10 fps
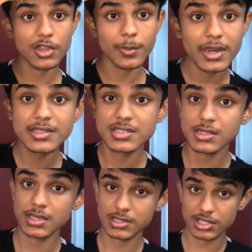You can manage
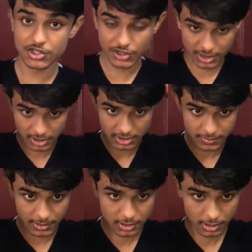such
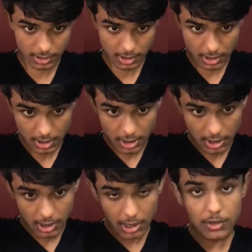stickiness, but
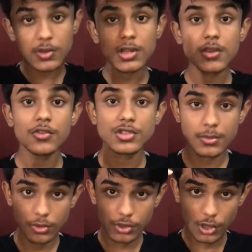it will give you
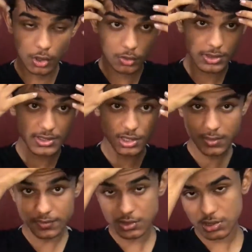some good hold, as you
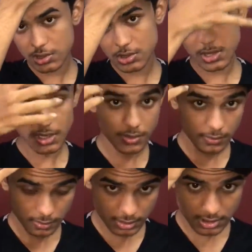have said
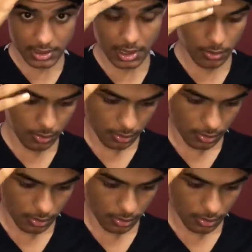just now.